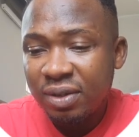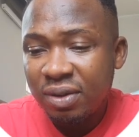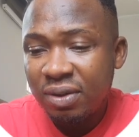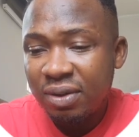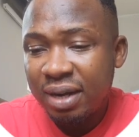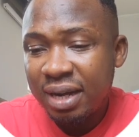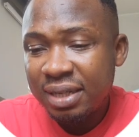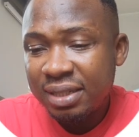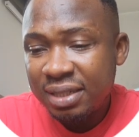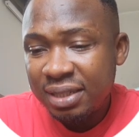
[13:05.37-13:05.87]

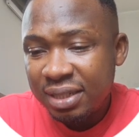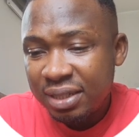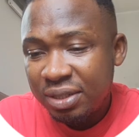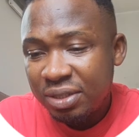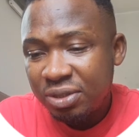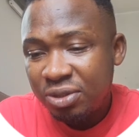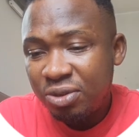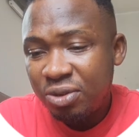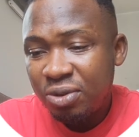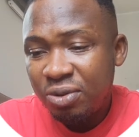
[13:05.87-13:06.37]
All right,
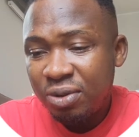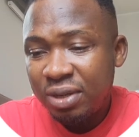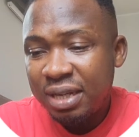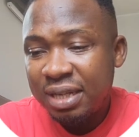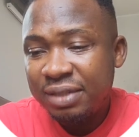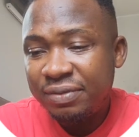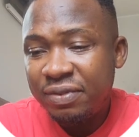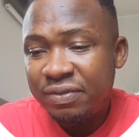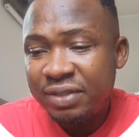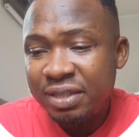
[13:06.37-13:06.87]
so
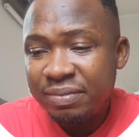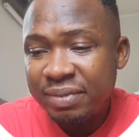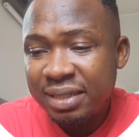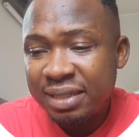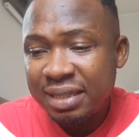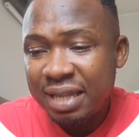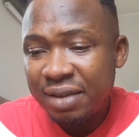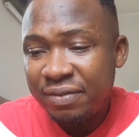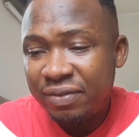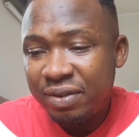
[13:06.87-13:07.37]
in 15
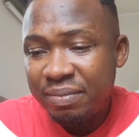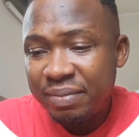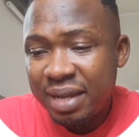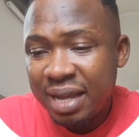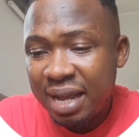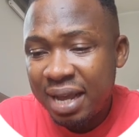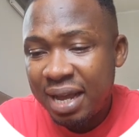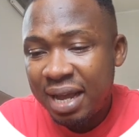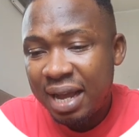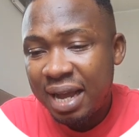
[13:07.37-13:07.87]
minutes time frame
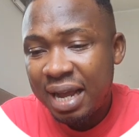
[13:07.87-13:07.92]
here,